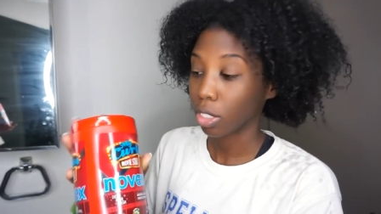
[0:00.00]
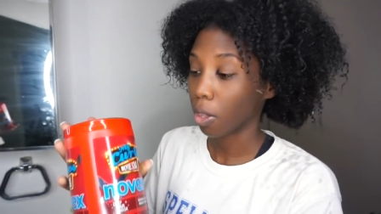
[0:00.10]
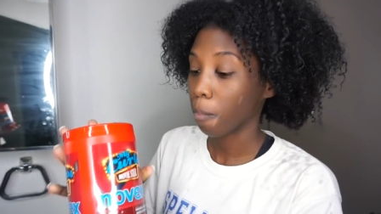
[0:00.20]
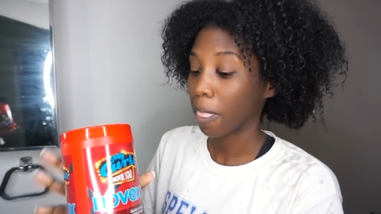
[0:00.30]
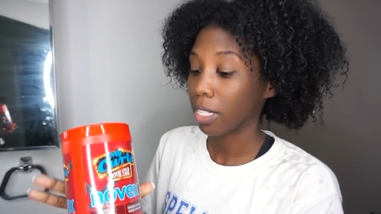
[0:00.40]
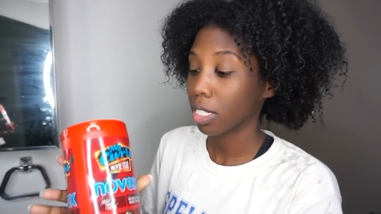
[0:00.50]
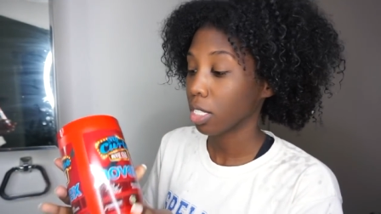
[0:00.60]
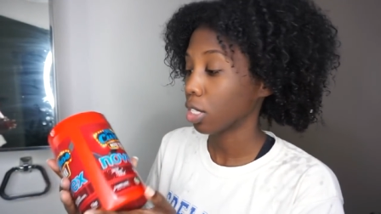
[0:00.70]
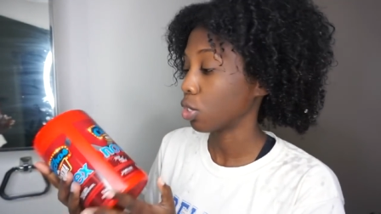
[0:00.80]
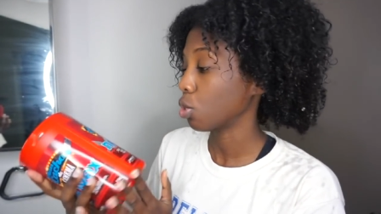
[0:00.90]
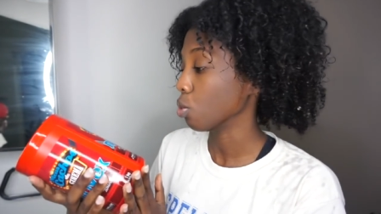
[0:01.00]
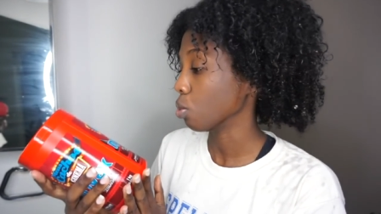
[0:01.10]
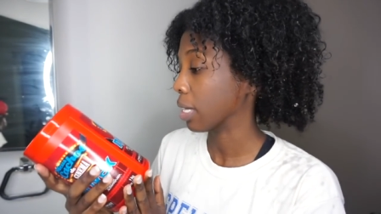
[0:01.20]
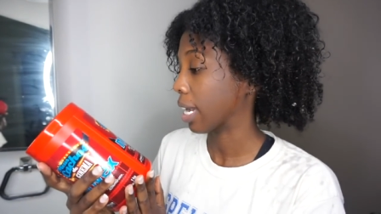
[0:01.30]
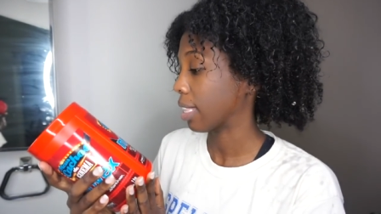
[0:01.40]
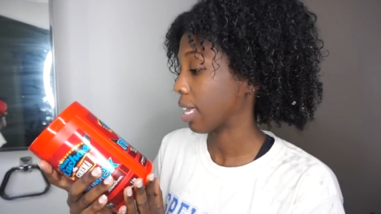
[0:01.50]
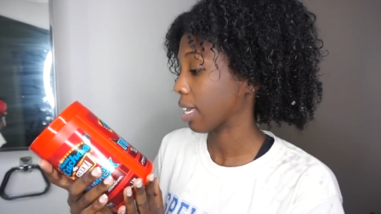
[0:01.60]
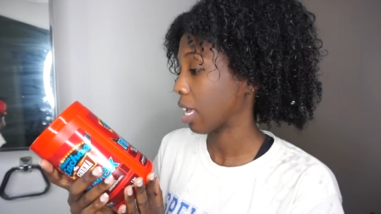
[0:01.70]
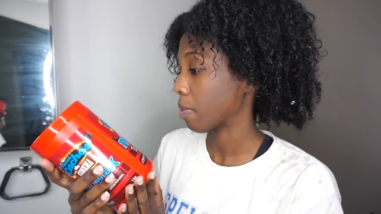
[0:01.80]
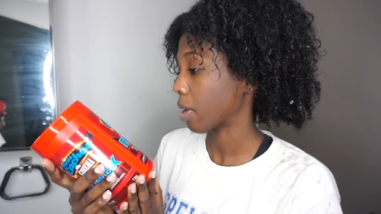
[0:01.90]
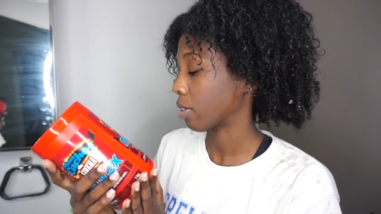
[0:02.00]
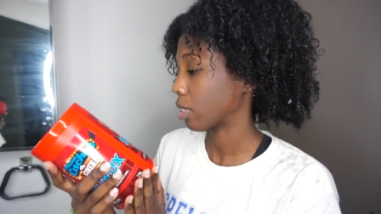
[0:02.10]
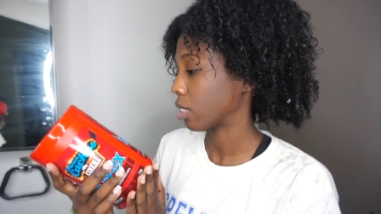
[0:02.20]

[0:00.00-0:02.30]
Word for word: So this is a new line that came out.